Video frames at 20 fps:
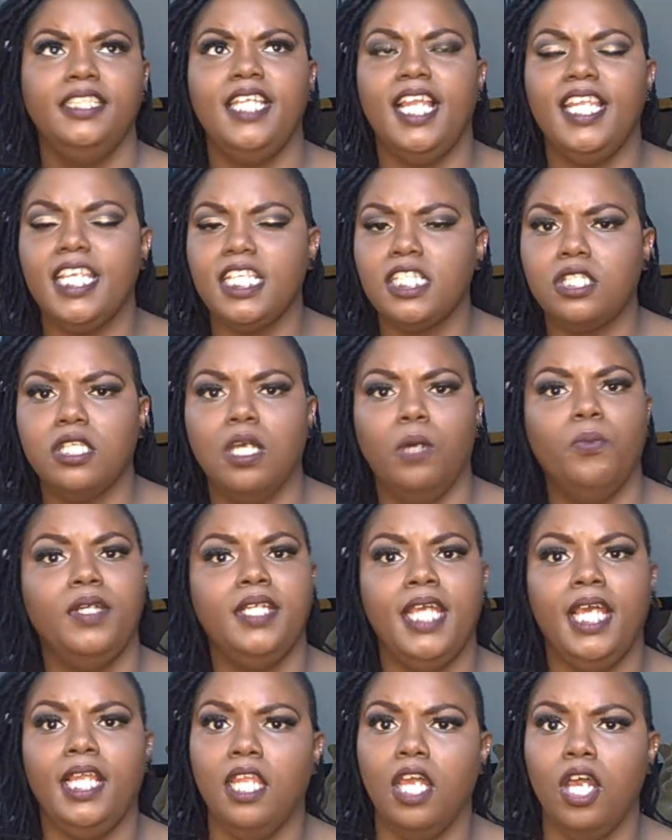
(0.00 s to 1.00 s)
telling
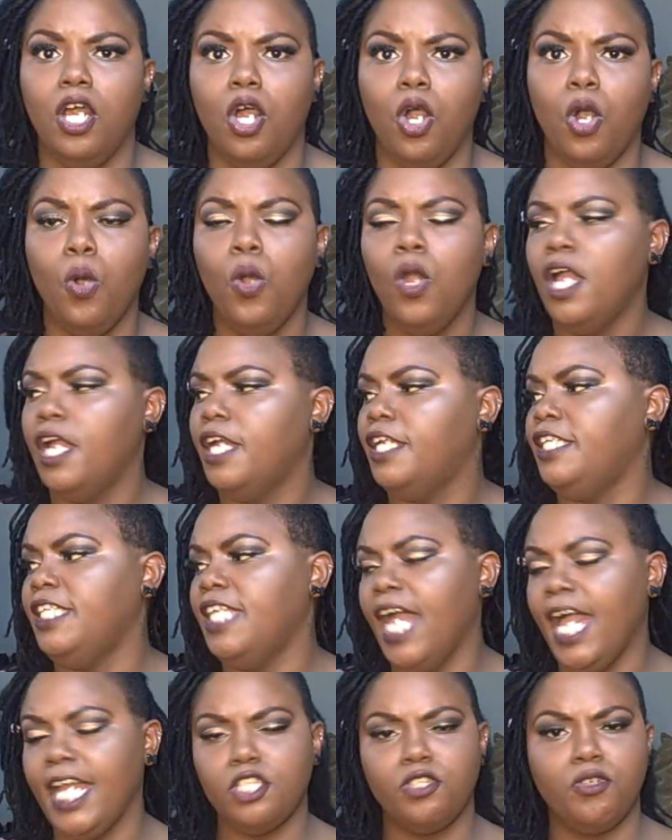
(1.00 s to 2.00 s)
someone hello,
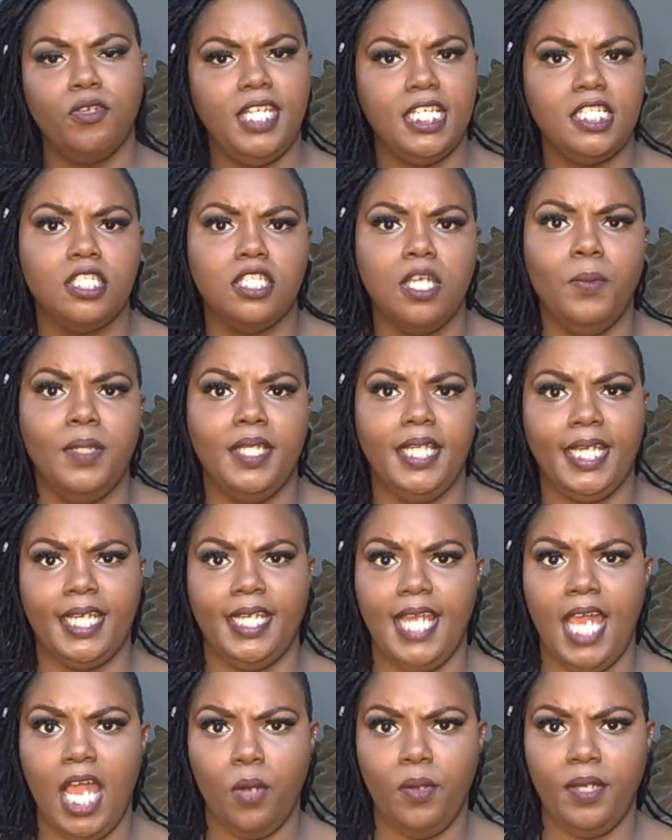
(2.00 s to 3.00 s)
not treating someone
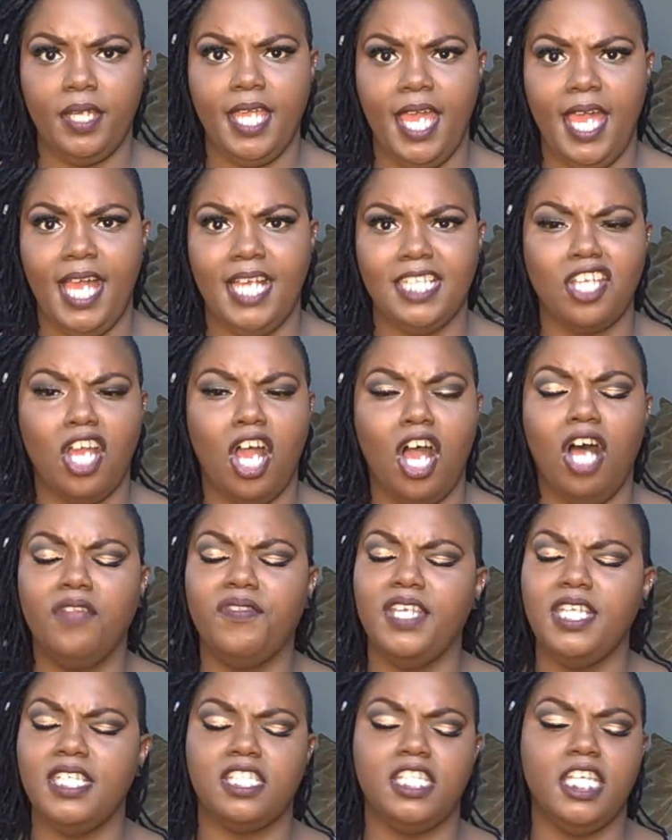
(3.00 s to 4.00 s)
like an outcast.
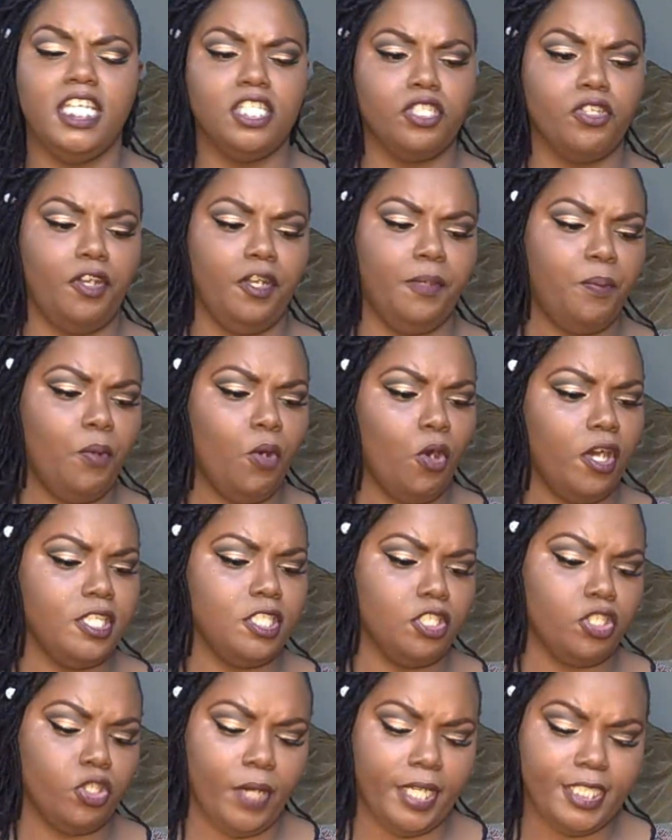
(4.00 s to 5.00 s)
All these things are
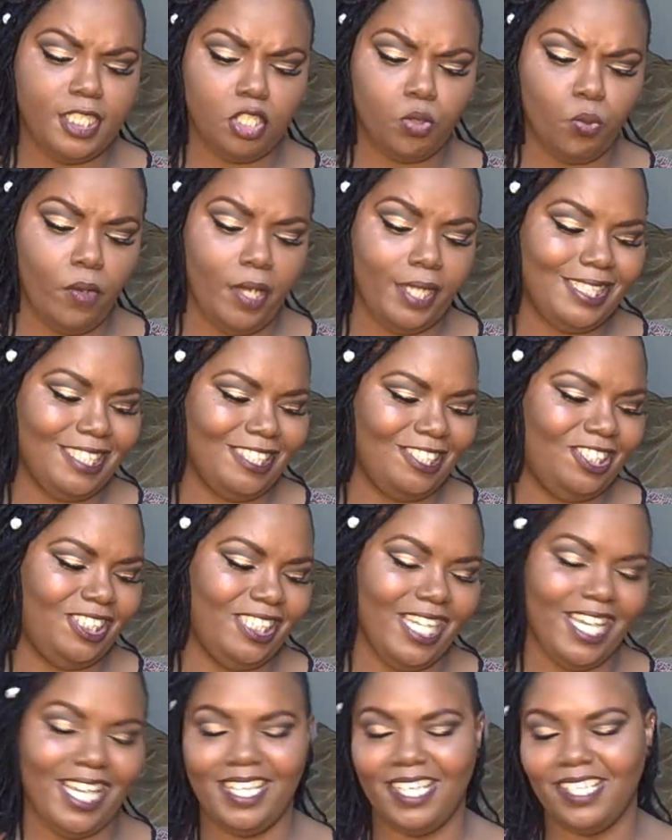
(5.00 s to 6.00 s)
important. So I just want to
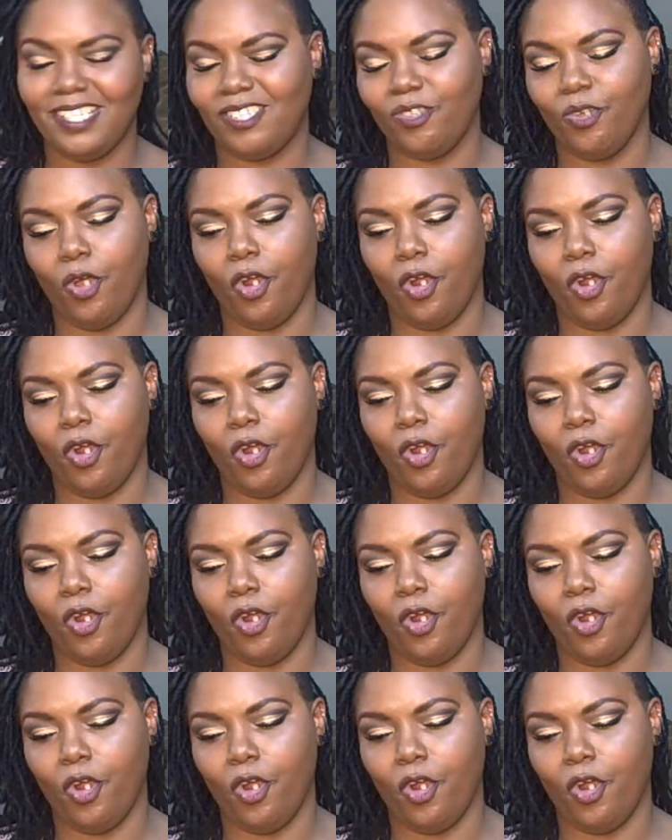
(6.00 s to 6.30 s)
share this